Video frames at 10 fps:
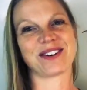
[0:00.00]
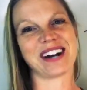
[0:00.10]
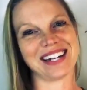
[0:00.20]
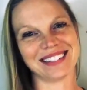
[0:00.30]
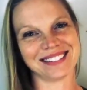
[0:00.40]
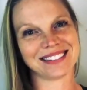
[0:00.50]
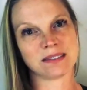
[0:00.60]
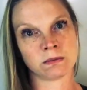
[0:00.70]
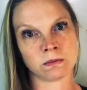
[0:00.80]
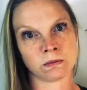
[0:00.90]
so great.
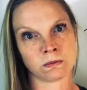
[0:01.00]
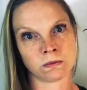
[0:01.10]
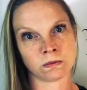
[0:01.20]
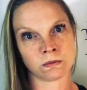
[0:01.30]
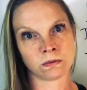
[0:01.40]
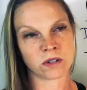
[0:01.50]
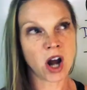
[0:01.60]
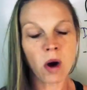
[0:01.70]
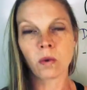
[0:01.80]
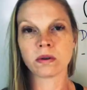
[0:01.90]

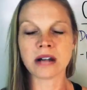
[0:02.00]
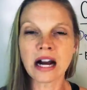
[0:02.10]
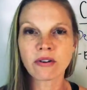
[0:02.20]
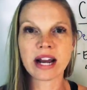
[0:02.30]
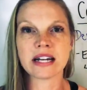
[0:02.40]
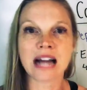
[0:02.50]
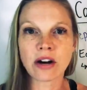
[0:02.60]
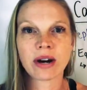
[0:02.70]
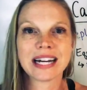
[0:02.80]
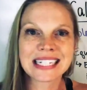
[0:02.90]
No, not great,
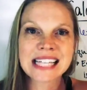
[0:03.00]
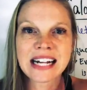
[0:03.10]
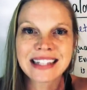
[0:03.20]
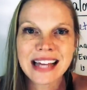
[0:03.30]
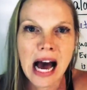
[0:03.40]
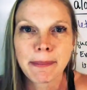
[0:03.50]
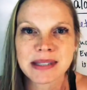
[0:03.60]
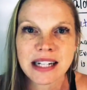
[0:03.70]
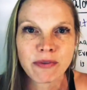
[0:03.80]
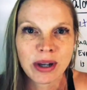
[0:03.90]
not great. Exactly the
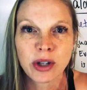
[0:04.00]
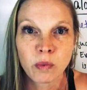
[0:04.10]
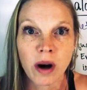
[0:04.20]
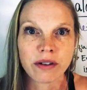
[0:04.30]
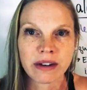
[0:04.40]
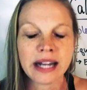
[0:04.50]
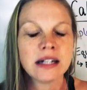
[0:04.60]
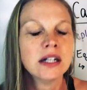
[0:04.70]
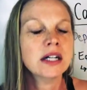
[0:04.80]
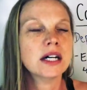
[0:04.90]
opposite of what you want,
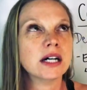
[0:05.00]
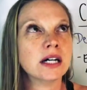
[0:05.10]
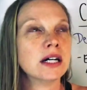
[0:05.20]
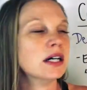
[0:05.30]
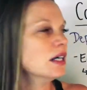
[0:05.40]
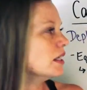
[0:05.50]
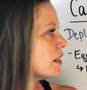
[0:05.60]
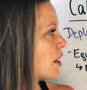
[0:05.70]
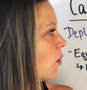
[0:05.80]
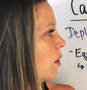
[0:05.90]
right? Ugh.
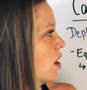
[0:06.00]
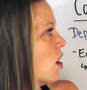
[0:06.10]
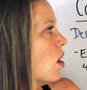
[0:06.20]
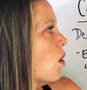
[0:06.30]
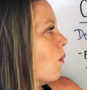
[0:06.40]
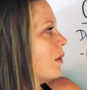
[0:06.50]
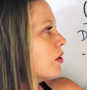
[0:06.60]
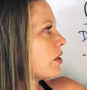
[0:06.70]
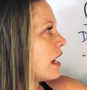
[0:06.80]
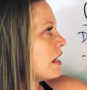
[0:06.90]
So when
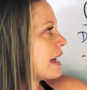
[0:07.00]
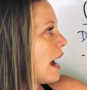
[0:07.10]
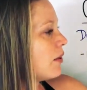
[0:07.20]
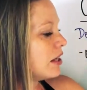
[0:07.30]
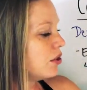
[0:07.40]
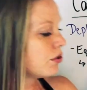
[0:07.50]
we look at counting